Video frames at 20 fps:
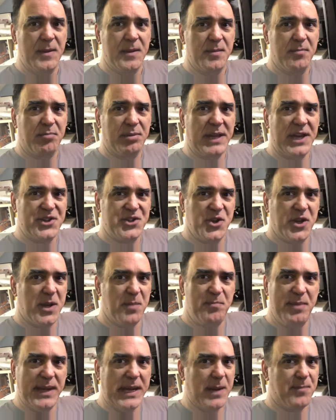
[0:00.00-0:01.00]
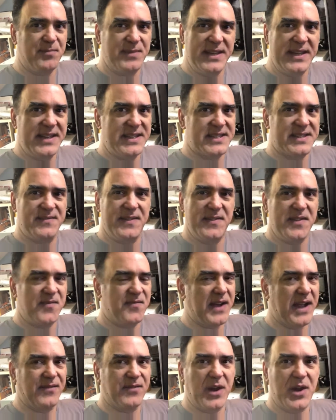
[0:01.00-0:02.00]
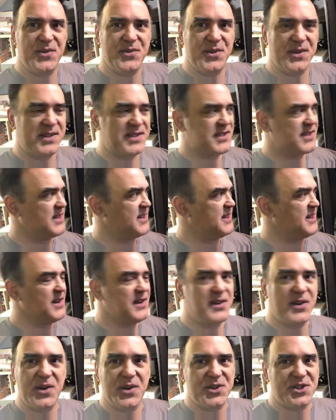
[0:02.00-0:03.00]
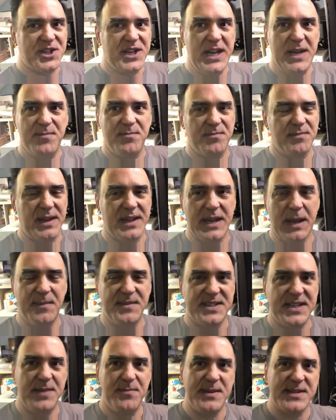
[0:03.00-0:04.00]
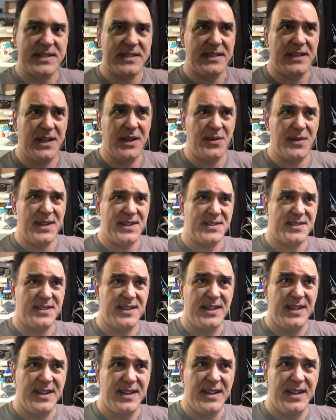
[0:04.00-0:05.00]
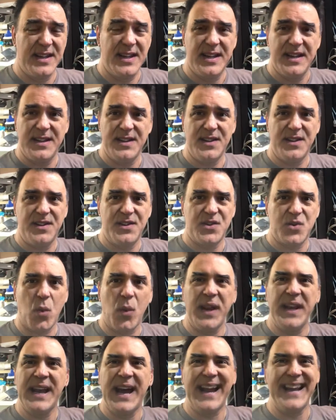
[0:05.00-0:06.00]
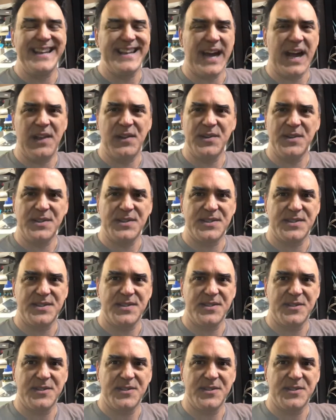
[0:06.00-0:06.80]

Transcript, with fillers: Plus, you can pick up these fifty-five hundreds dirt cheap. I've seen them as little as twenty-nine dollars